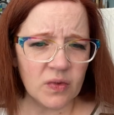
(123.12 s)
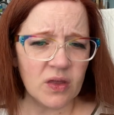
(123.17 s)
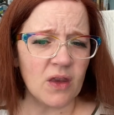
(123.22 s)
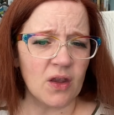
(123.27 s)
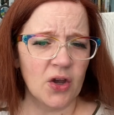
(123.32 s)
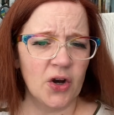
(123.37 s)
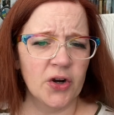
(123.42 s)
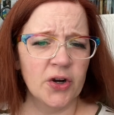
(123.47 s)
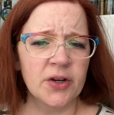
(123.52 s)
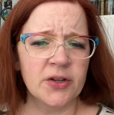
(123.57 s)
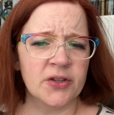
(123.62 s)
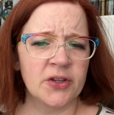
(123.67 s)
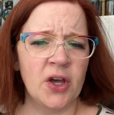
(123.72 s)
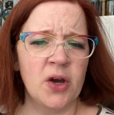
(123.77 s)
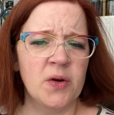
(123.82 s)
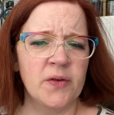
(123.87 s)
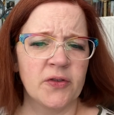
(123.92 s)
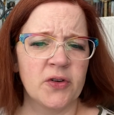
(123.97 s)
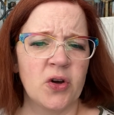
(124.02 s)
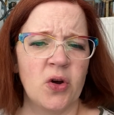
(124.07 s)
Hurt? No,
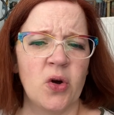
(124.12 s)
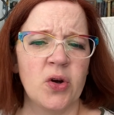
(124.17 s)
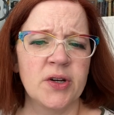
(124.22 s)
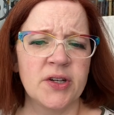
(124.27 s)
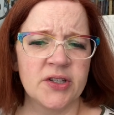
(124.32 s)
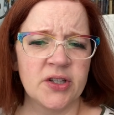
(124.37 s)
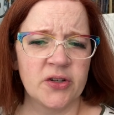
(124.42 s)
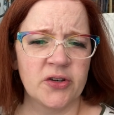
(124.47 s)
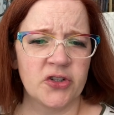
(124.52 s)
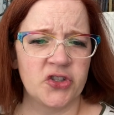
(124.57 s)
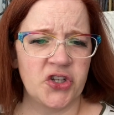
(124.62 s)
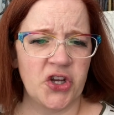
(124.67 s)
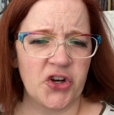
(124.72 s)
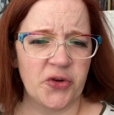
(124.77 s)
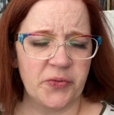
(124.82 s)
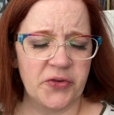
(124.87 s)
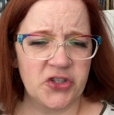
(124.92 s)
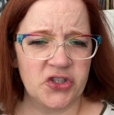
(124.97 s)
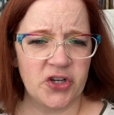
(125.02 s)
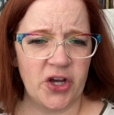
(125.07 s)
of course the good
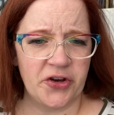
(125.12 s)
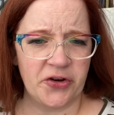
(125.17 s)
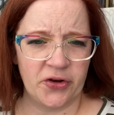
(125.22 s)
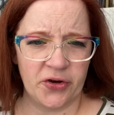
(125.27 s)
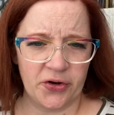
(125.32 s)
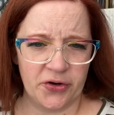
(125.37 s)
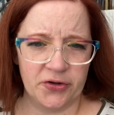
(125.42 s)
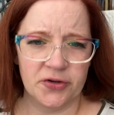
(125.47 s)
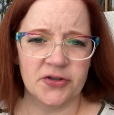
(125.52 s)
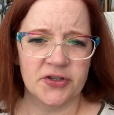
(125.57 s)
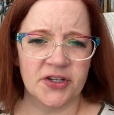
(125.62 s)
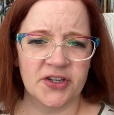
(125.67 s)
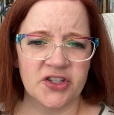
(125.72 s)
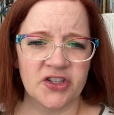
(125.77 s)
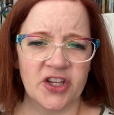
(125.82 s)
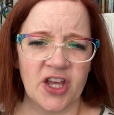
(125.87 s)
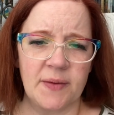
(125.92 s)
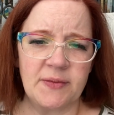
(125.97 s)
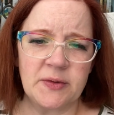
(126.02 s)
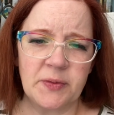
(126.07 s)
gentleman's not hurt,
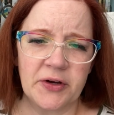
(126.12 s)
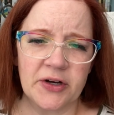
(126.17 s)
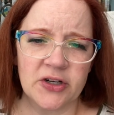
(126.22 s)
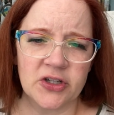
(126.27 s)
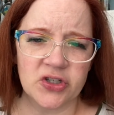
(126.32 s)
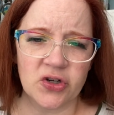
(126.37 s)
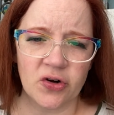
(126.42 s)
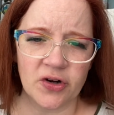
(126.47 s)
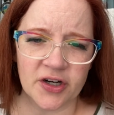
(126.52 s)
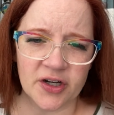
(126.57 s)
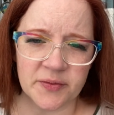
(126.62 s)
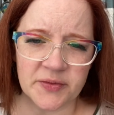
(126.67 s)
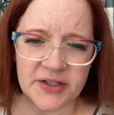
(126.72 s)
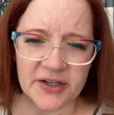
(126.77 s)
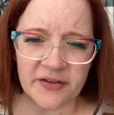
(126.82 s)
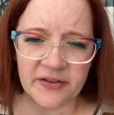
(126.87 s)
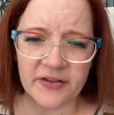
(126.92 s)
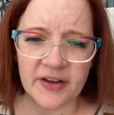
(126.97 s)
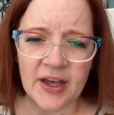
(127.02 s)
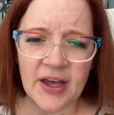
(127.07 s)
exclaimed Baron
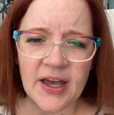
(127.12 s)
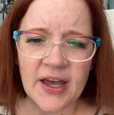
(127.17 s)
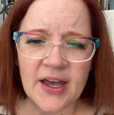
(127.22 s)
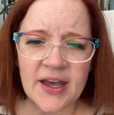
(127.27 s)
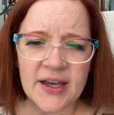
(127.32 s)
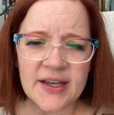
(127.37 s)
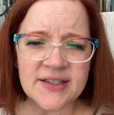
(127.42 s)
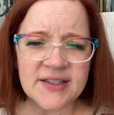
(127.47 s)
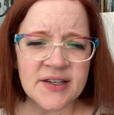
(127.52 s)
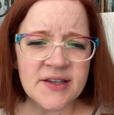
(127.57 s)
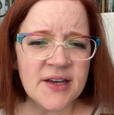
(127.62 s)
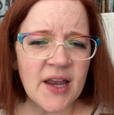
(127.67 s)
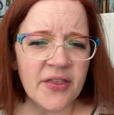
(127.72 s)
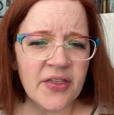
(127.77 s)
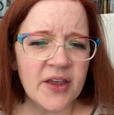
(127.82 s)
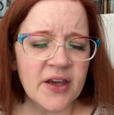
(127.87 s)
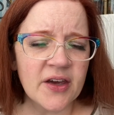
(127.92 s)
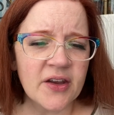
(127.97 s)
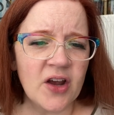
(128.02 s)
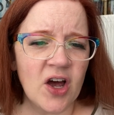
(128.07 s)
Torkemdef. It's
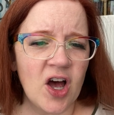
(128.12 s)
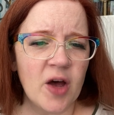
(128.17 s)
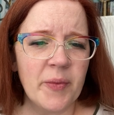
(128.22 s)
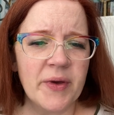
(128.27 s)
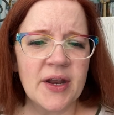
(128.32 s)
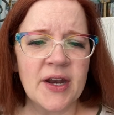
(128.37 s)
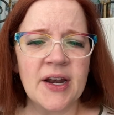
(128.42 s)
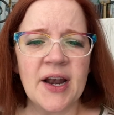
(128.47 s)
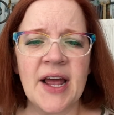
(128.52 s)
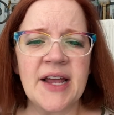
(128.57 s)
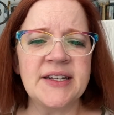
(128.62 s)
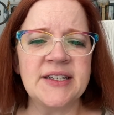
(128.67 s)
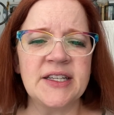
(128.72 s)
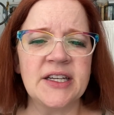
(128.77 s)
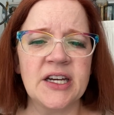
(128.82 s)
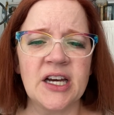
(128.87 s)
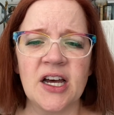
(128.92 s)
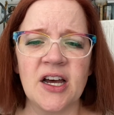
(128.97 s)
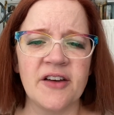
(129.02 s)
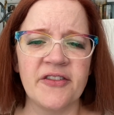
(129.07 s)
nothing at all but an
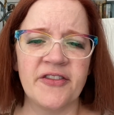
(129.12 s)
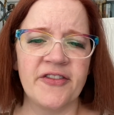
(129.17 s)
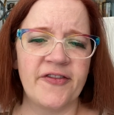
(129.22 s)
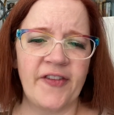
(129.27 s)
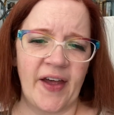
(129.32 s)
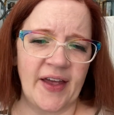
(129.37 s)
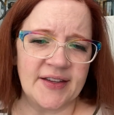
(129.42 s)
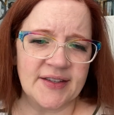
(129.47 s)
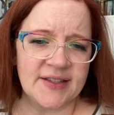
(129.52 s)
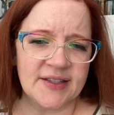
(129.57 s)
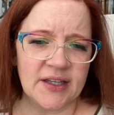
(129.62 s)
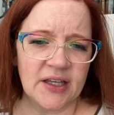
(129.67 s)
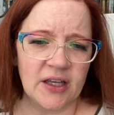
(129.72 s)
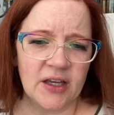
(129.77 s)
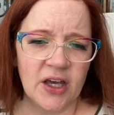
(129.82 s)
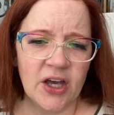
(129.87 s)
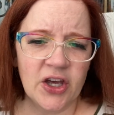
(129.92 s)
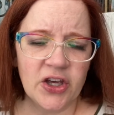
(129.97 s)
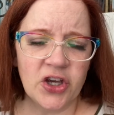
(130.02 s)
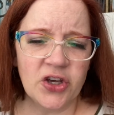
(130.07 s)
idea, a fancy.
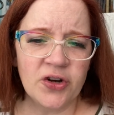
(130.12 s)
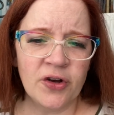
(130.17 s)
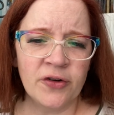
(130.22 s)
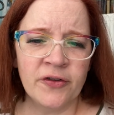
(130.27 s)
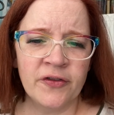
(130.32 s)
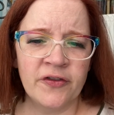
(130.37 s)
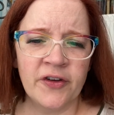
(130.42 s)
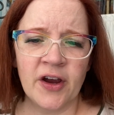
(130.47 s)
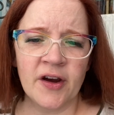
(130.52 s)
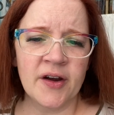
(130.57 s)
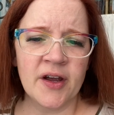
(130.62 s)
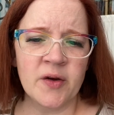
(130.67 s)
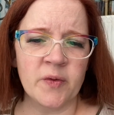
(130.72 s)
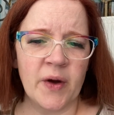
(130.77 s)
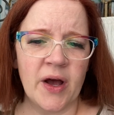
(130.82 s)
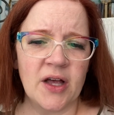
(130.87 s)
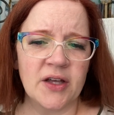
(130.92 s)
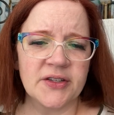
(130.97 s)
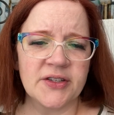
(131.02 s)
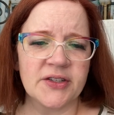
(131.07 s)
You know very
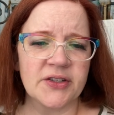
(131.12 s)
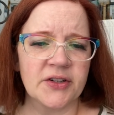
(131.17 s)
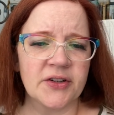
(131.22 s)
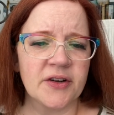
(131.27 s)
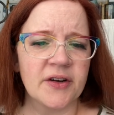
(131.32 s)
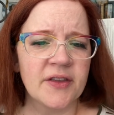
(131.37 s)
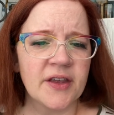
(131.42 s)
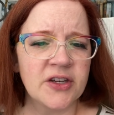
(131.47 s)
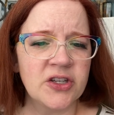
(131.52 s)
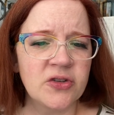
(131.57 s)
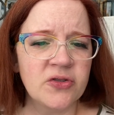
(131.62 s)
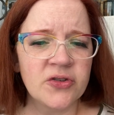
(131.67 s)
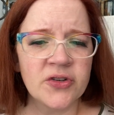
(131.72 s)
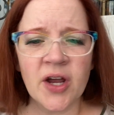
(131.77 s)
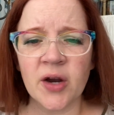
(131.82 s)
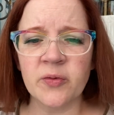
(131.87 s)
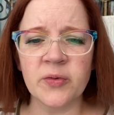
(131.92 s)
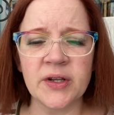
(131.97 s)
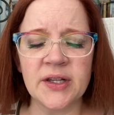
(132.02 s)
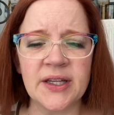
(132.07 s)
well, sir, that you do
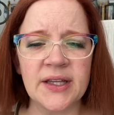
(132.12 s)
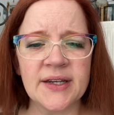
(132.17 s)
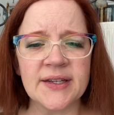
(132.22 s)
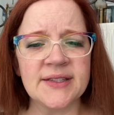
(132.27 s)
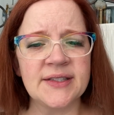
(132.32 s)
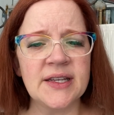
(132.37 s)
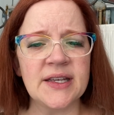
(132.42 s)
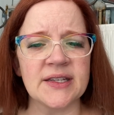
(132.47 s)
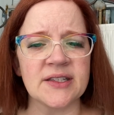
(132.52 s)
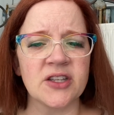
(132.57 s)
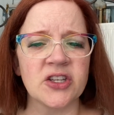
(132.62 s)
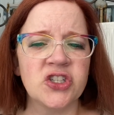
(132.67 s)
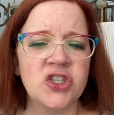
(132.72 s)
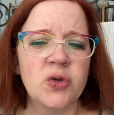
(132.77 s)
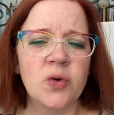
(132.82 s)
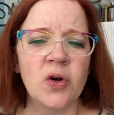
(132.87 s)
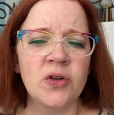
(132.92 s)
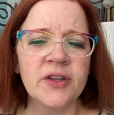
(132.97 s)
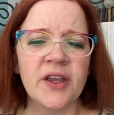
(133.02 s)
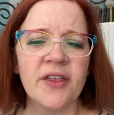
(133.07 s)
not really exist, that
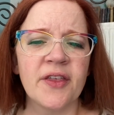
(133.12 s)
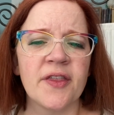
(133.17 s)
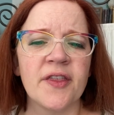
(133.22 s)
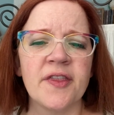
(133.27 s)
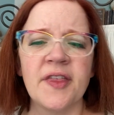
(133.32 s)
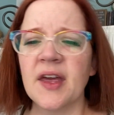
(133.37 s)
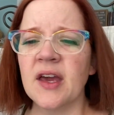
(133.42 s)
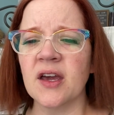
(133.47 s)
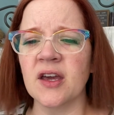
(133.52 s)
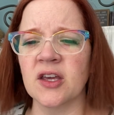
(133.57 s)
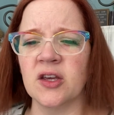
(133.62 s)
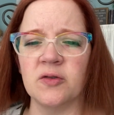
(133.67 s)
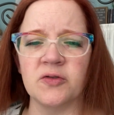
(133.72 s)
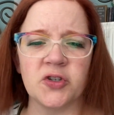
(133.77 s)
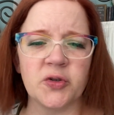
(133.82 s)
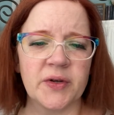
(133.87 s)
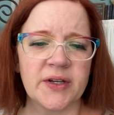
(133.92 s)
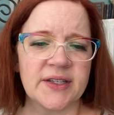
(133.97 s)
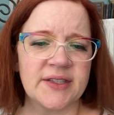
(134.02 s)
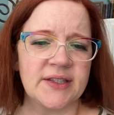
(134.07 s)
you only think you
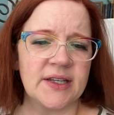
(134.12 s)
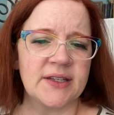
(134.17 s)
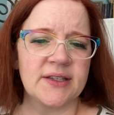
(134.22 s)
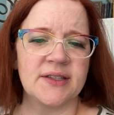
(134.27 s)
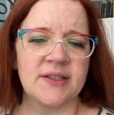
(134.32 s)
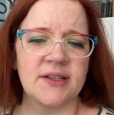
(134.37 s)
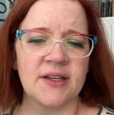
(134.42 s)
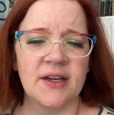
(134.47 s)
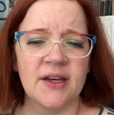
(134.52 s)
do exist.